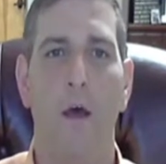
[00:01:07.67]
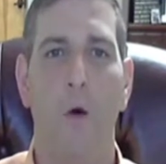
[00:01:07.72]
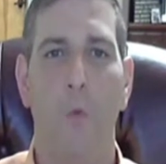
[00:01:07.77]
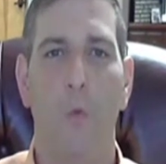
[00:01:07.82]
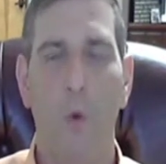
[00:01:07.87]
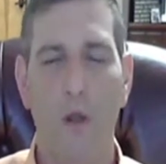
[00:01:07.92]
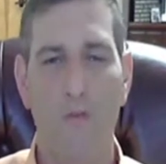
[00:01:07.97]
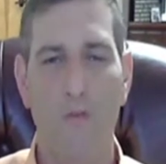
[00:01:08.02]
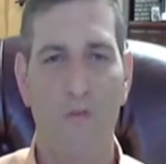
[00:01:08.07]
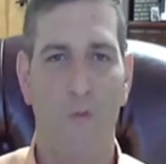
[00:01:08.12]

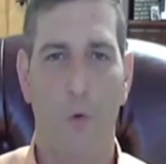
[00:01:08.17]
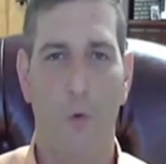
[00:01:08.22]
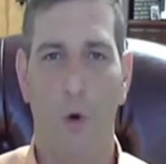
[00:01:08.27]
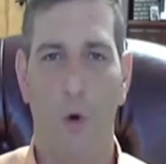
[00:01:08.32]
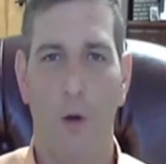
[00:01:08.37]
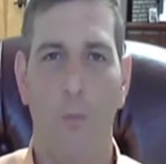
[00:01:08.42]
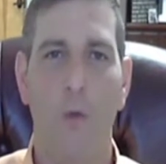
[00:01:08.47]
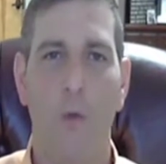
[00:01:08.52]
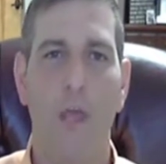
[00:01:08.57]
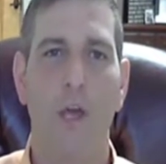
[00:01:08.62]
One
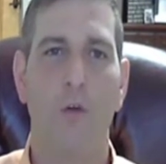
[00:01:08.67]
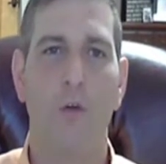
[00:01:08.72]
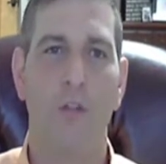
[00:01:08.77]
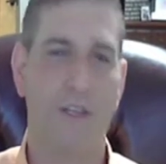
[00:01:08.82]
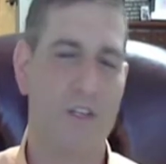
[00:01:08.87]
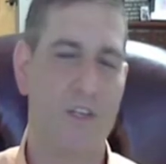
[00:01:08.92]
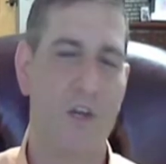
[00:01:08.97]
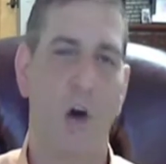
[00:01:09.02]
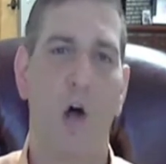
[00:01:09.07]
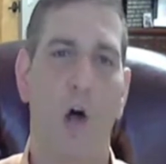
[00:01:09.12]
form
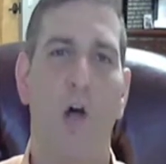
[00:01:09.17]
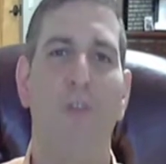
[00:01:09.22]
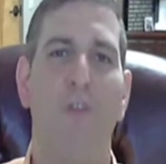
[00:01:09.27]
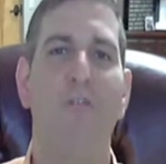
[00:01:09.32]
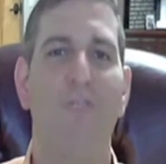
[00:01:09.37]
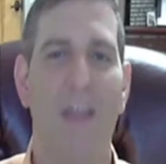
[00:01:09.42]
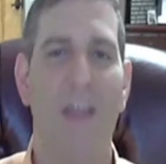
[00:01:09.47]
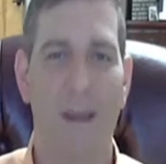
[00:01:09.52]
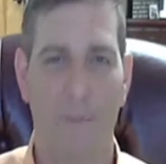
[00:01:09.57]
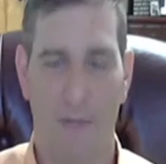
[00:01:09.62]
let's call
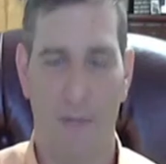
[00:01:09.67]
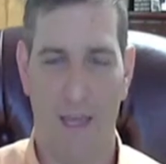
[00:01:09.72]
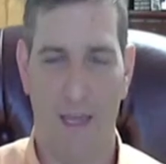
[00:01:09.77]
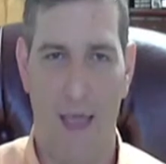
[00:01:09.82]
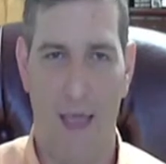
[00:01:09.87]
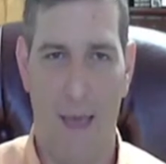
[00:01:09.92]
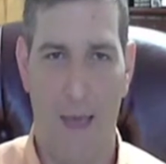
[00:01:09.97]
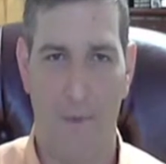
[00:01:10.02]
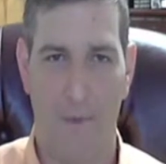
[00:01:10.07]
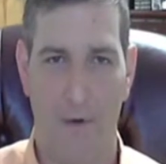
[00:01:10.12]
family
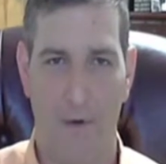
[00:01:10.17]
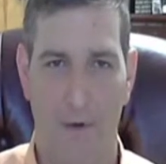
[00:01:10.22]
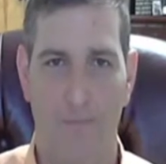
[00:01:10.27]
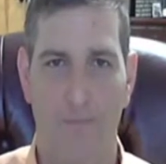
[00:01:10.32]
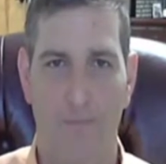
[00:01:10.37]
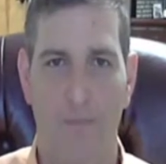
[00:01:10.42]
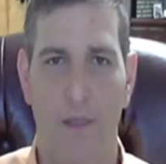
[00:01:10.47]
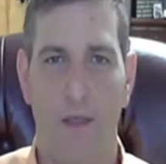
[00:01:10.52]
capital.